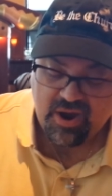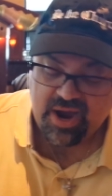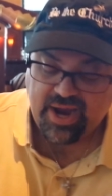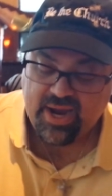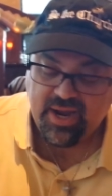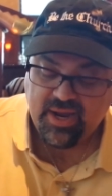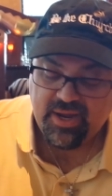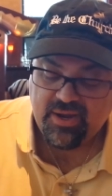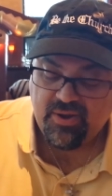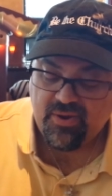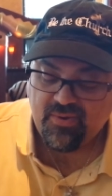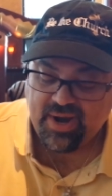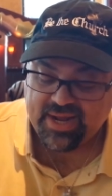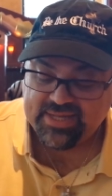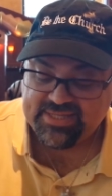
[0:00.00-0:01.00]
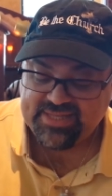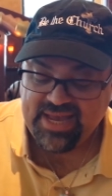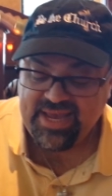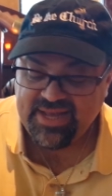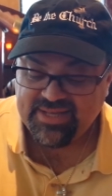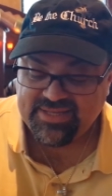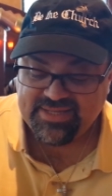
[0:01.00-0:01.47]
All right. What I can
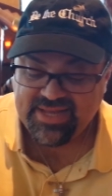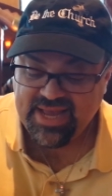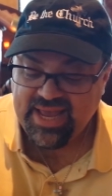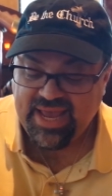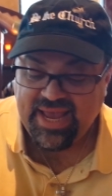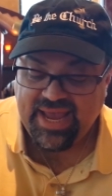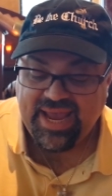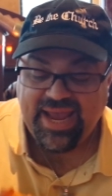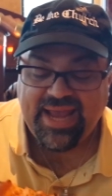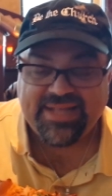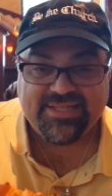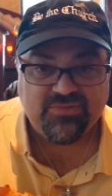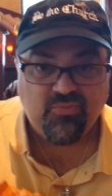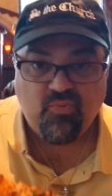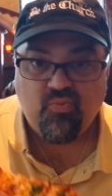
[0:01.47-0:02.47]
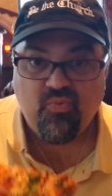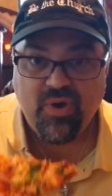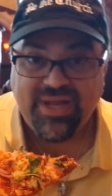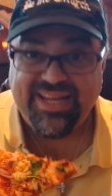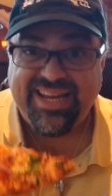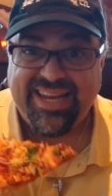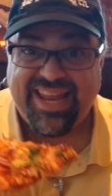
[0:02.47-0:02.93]
say is it's
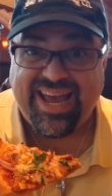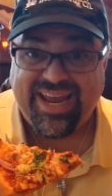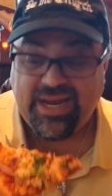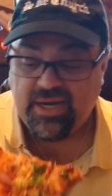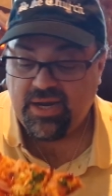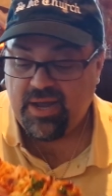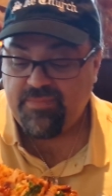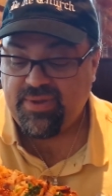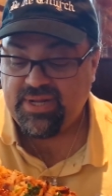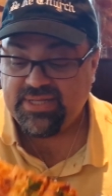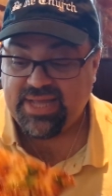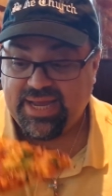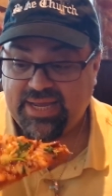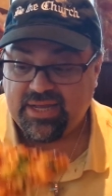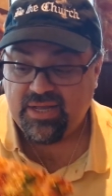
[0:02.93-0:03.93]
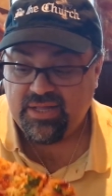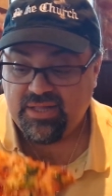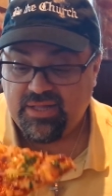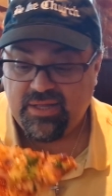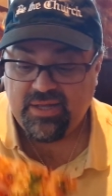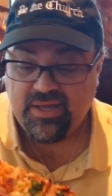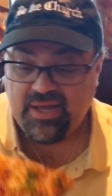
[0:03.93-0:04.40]
really light. I mean, like,
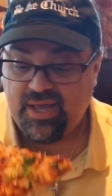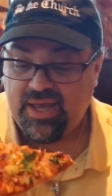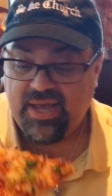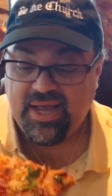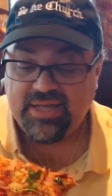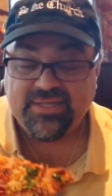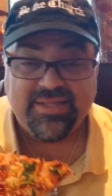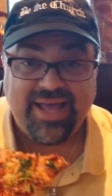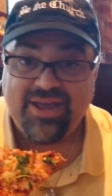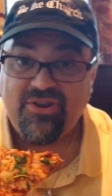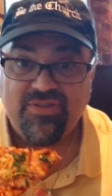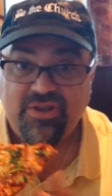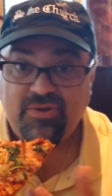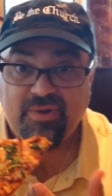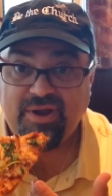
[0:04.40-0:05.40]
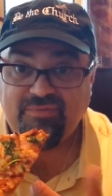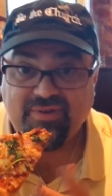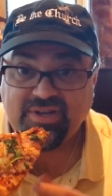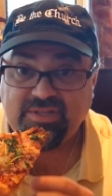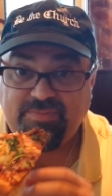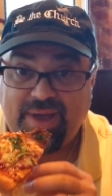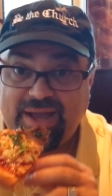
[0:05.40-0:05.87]
it's lighter than you would
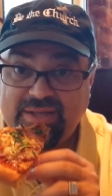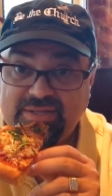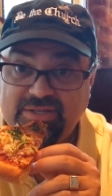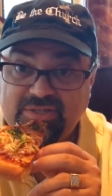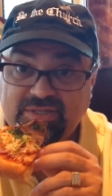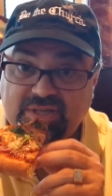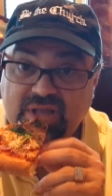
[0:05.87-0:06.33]
ever expect.